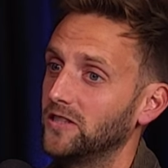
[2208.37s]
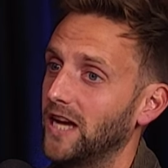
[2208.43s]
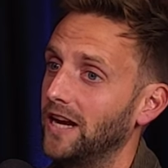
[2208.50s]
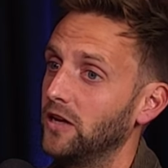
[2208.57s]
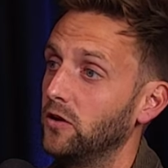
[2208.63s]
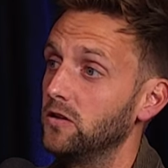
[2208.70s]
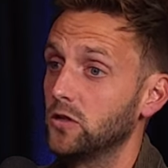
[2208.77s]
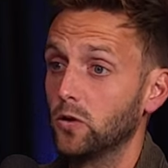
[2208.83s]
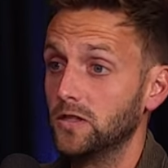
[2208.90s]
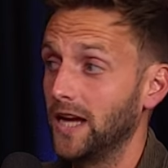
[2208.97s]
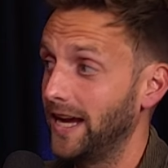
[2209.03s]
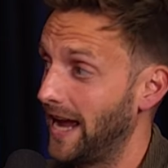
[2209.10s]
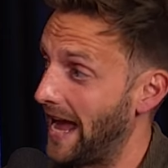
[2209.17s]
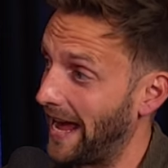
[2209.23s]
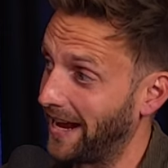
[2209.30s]
Danny Hughes could
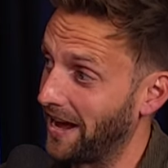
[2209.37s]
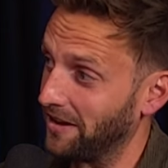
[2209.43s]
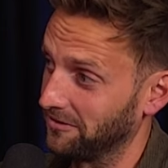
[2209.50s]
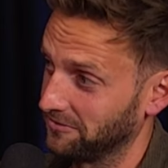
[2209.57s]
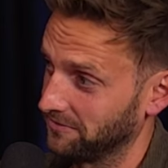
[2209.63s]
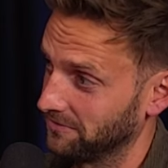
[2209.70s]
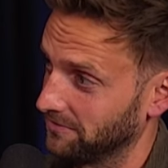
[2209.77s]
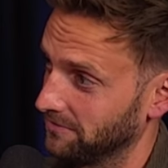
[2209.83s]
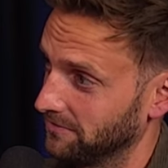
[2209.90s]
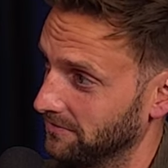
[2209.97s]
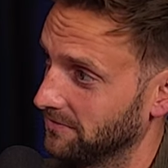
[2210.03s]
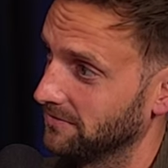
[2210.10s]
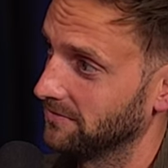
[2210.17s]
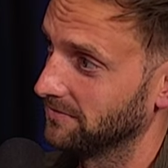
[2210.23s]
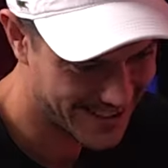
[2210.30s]
take a hanger.
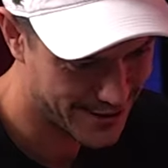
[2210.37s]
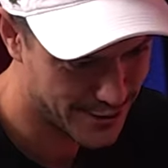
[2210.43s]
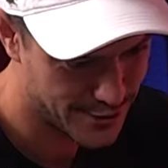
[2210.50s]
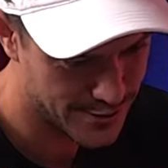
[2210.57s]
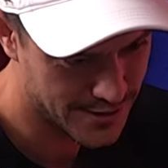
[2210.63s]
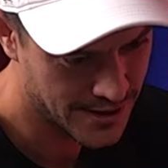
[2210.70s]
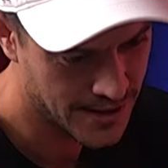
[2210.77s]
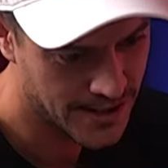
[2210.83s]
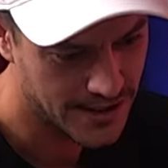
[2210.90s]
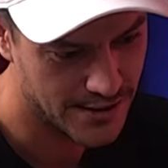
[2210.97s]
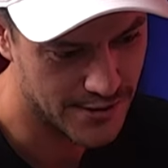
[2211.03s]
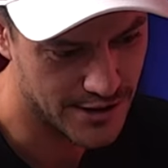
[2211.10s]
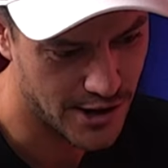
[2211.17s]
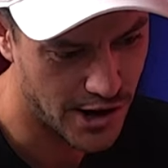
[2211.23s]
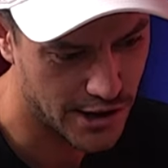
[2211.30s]
Danny Hughes. There's
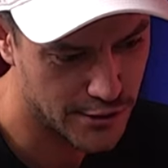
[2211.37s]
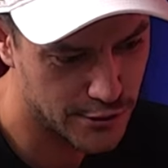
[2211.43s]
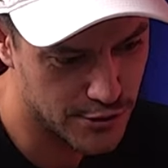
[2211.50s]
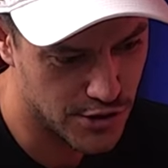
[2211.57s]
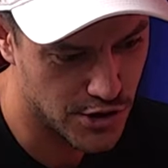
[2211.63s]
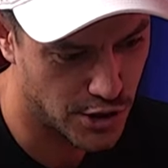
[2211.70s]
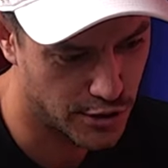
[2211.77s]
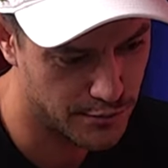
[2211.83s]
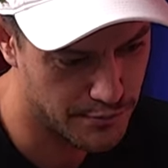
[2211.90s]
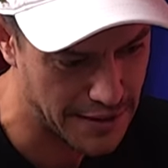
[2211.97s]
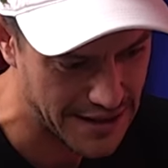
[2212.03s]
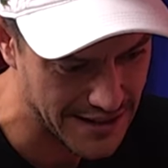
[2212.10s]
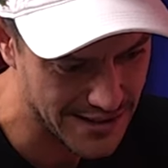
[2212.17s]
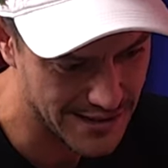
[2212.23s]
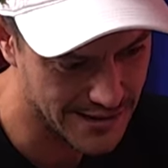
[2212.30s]
a guy called John
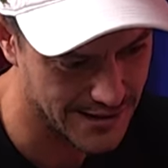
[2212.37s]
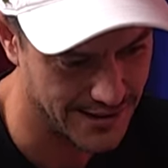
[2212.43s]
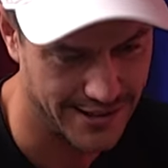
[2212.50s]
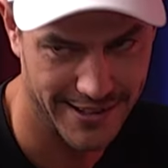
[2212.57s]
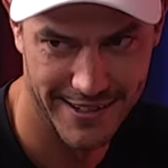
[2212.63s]
Mason.